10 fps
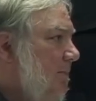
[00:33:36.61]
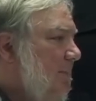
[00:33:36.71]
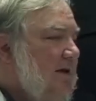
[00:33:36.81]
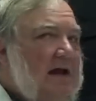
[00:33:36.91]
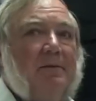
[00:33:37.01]

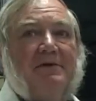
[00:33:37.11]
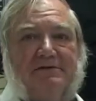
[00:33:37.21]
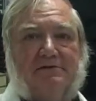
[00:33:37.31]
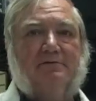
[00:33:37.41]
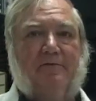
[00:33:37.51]
The name
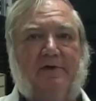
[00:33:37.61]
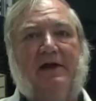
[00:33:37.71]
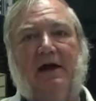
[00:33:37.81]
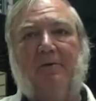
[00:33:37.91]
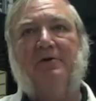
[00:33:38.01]
is, for the
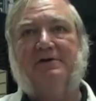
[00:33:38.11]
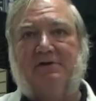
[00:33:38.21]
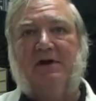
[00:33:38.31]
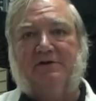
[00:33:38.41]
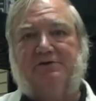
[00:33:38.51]
camera, is
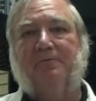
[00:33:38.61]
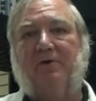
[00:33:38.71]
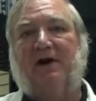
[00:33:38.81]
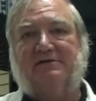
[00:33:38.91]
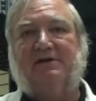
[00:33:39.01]

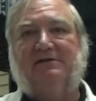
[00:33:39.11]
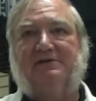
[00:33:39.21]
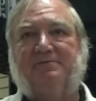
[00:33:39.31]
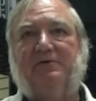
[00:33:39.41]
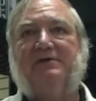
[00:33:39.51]
superoxide
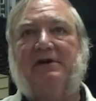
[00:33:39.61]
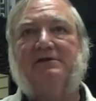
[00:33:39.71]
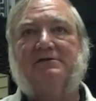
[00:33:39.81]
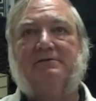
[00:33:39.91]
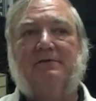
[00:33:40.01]

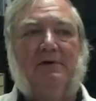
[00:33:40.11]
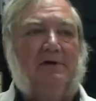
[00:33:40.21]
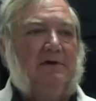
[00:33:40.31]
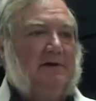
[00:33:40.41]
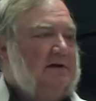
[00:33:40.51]
dismutase.
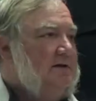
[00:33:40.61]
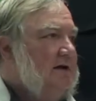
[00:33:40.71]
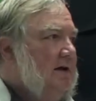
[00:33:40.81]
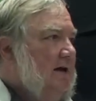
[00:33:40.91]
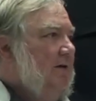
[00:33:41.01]

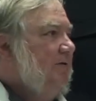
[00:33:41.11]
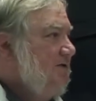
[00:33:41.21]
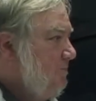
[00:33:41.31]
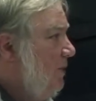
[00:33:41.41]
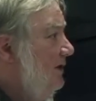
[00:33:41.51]
It
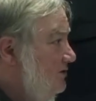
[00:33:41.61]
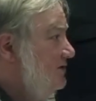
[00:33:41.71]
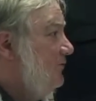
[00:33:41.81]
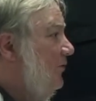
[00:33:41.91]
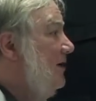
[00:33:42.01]
sponges
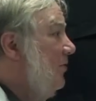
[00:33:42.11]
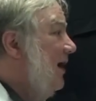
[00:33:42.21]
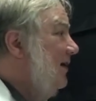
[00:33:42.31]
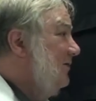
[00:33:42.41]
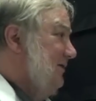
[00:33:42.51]
free
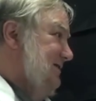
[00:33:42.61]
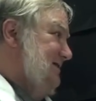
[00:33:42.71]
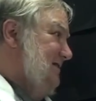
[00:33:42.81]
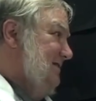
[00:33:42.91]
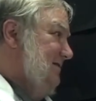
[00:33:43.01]

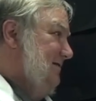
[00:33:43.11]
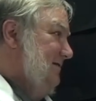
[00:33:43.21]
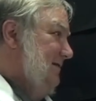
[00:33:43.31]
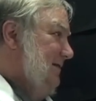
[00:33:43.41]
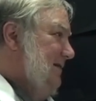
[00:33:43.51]
radicals
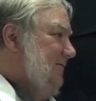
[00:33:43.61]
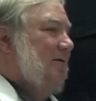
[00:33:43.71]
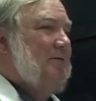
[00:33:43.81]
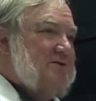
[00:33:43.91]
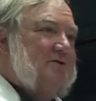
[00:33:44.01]

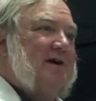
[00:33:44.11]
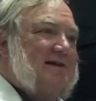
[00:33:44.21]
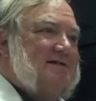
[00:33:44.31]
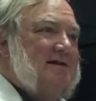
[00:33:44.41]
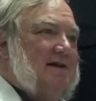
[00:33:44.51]
from
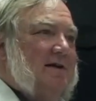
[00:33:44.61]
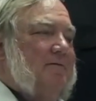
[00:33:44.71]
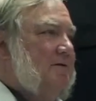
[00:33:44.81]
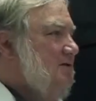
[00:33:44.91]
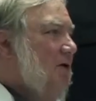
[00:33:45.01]
stress. If
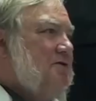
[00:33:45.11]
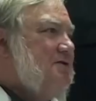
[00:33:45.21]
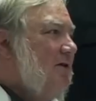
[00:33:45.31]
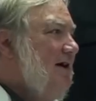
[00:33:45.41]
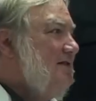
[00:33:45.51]
there's no
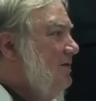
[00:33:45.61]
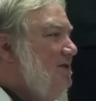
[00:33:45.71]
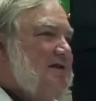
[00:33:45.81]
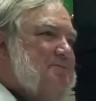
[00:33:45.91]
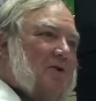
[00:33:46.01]
stress,
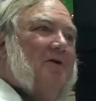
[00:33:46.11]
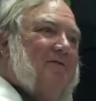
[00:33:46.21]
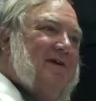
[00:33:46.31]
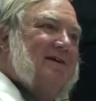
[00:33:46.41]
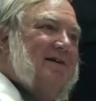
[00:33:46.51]
everything's
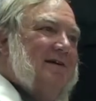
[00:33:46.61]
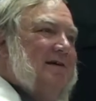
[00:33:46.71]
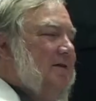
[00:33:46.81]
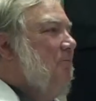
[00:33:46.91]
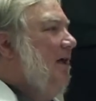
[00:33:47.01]
perfect,
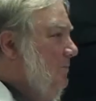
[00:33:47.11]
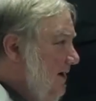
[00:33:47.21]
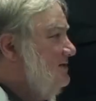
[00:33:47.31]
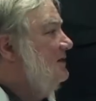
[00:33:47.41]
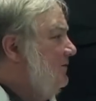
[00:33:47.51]
the plant
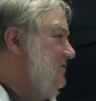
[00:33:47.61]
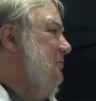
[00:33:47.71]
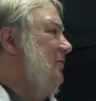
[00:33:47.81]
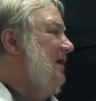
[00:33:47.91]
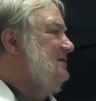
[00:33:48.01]
makes enough
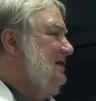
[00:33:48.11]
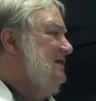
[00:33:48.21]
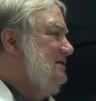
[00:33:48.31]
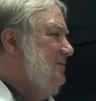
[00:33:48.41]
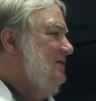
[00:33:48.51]
superoxide
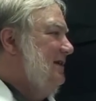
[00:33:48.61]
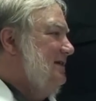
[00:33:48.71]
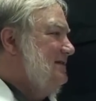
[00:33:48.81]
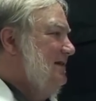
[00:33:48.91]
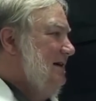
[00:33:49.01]
dismutase.